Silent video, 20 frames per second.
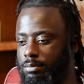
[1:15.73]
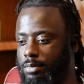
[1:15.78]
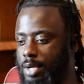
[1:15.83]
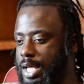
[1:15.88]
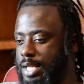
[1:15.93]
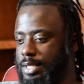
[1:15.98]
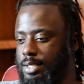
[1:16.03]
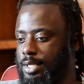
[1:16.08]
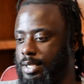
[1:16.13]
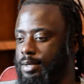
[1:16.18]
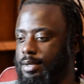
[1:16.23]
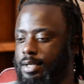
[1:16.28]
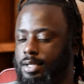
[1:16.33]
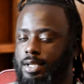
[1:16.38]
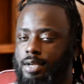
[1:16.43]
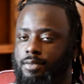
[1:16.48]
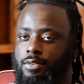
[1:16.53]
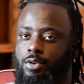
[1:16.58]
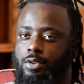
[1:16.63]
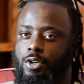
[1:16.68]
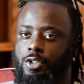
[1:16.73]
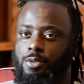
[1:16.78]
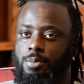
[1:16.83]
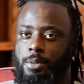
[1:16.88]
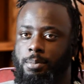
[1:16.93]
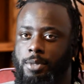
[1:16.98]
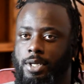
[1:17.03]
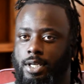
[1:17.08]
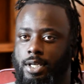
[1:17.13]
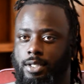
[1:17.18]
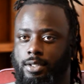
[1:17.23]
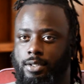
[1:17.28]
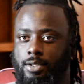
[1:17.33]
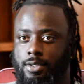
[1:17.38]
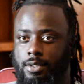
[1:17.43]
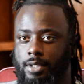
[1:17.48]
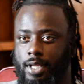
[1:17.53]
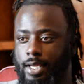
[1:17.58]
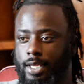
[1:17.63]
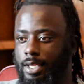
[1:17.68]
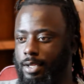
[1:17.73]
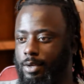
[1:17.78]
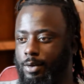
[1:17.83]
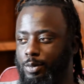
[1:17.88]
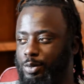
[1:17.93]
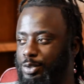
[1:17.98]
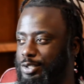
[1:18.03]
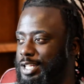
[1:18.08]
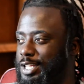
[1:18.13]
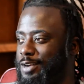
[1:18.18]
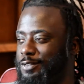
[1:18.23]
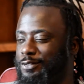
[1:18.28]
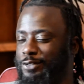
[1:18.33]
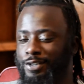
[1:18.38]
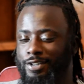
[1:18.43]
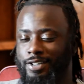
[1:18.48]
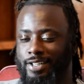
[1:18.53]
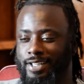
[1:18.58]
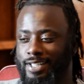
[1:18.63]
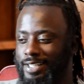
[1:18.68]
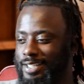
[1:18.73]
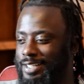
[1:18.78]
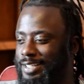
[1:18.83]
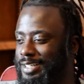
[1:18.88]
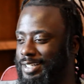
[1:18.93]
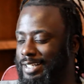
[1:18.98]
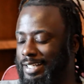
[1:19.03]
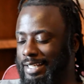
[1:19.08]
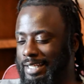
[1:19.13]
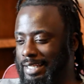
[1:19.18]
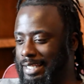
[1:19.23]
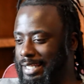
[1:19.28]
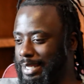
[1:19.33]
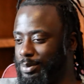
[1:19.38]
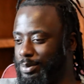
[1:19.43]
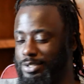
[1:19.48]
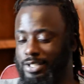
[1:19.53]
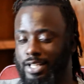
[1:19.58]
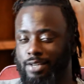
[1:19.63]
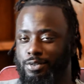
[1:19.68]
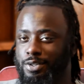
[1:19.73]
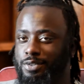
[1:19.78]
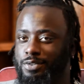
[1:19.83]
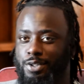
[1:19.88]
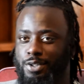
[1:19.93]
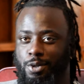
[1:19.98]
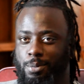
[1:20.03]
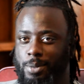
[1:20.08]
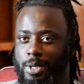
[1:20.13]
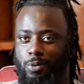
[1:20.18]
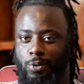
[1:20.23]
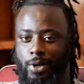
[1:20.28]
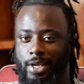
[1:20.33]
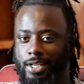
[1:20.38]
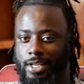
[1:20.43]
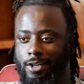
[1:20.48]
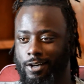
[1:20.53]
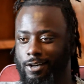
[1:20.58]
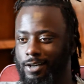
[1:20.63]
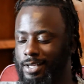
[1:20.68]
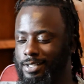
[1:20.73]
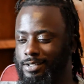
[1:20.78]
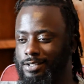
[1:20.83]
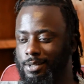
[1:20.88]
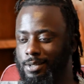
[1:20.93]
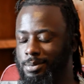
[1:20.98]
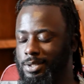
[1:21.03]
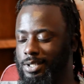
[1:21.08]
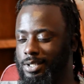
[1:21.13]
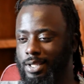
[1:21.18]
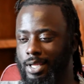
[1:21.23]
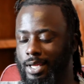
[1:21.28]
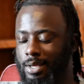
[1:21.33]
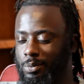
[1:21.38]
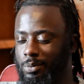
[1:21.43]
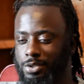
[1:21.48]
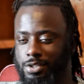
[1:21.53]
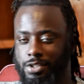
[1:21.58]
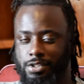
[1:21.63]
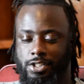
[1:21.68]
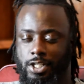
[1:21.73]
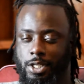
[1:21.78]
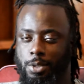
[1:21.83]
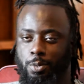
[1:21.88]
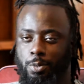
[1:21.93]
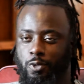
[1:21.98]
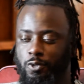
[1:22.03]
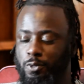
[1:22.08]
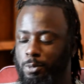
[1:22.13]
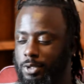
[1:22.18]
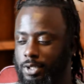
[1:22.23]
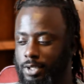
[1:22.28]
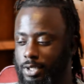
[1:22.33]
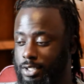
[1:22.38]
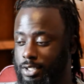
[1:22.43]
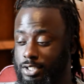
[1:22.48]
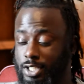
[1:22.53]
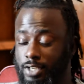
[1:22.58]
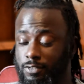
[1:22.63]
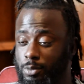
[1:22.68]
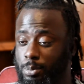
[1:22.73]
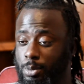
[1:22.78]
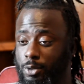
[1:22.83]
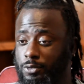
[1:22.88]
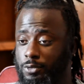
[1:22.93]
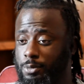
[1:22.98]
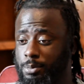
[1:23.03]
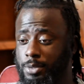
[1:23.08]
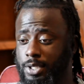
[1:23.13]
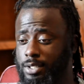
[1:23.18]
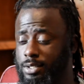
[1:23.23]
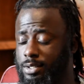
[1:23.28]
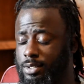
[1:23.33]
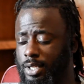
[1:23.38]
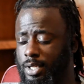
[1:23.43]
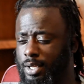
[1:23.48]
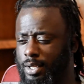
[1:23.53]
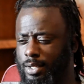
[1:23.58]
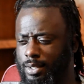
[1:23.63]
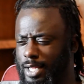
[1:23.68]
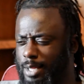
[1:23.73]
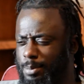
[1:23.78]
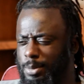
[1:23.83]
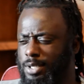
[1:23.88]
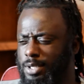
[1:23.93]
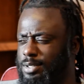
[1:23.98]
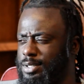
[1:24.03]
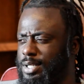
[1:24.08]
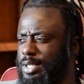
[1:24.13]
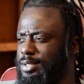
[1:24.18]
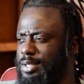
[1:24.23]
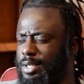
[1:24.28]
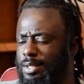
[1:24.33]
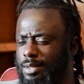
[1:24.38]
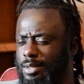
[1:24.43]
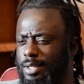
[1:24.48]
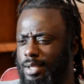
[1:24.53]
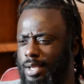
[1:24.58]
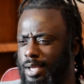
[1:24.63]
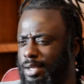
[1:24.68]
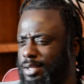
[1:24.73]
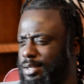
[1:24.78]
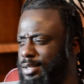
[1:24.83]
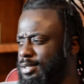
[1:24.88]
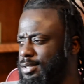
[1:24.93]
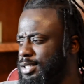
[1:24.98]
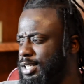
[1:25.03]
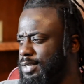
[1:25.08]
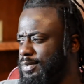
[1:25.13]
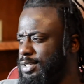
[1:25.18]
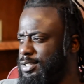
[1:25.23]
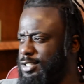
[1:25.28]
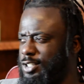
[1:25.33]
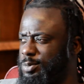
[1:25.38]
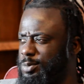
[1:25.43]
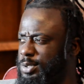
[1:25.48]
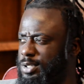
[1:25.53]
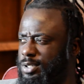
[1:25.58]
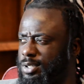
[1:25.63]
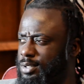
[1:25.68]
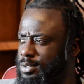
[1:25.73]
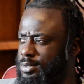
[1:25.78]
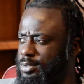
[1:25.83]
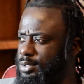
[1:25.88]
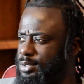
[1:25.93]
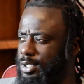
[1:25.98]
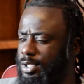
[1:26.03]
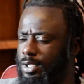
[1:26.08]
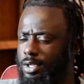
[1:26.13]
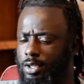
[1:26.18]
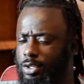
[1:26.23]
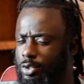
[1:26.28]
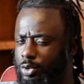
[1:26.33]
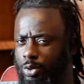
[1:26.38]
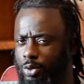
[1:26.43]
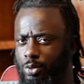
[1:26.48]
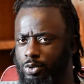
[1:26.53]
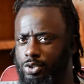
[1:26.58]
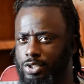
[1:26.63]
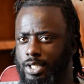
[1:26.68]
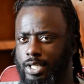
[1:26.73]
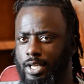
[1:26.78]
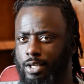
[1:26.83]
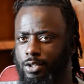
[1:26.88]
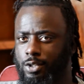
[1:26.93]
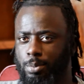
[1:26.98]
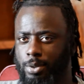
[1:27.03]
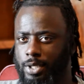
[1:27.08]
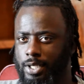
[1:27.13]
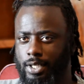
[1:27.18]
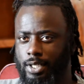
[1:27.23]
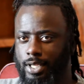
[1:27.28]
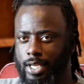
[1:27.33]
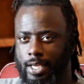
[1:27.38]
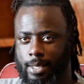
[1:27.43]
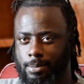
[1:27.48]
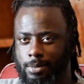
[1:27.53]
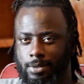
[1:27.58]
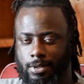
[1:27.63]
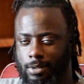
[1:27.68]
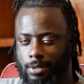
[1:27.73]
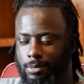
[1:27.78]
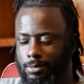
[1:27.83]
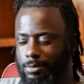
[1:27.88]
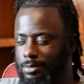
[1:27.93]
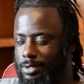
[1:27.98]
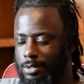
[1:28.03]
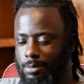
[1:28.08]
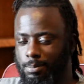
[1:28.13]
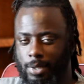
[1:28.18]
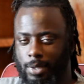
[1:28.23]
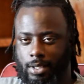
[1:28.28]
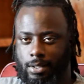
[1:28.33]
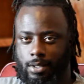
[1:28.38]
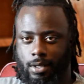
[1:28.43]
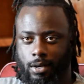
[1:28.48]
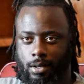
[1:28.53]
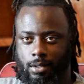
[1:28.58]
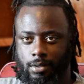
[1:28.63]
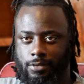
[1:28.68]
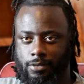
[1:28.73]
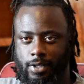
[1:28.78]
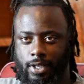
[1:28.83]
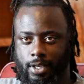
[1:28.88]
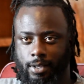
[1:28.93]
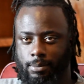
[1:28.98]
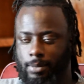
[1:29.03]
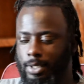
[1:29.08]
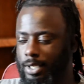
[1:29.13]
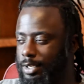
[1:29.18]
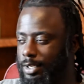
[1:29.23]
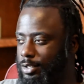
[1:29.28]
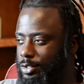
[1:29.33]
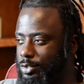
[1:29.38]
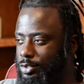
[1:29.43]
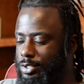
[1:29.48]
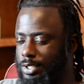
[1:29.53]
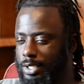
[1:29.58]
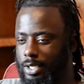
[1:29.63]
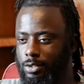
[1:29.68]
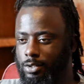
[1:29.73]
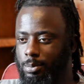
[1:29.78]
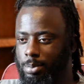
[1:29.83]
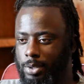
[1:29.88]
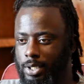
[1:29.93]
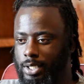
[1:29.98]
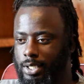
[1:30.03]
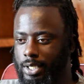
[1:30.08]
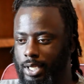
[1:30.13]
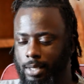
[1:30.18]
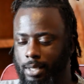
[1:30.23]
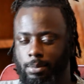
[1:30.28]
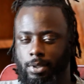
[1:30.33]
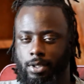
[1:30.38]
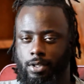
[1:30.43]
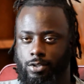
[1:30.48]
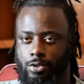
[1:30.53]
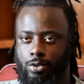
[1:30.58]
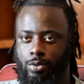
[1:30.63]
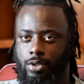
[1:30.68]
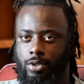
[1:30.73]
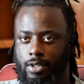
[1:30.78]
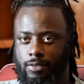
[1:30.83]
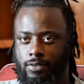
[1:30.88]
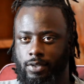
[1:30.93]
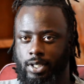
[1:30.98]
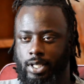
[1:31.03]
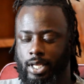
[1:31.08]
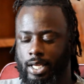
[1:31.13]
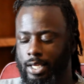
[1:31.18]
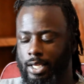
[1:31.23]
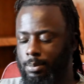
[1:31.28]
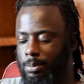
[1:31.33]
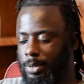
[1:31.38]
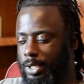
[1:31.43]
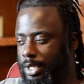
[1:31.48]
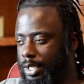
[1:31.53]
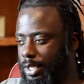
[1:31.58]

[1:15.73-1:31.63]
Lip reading: it never crossed my mind. Like, it was never even on my radar as something that was achievable for me. Not because I didn't think I could achieve it, just because you don't set out to play the game to make the Hall of Fame. You set out to play the game because you love the game,